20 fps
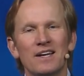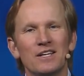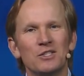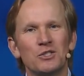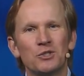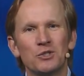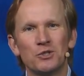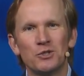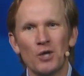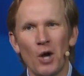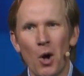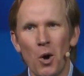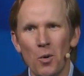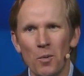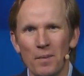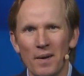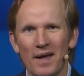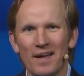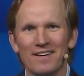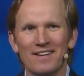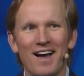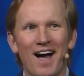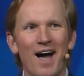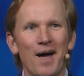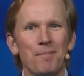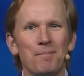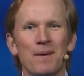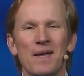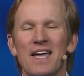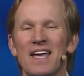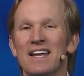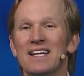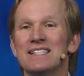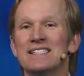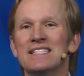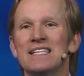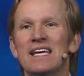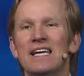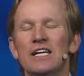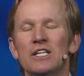to show me and God began to
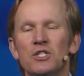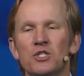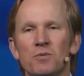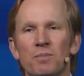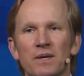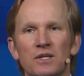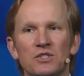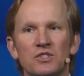teach me,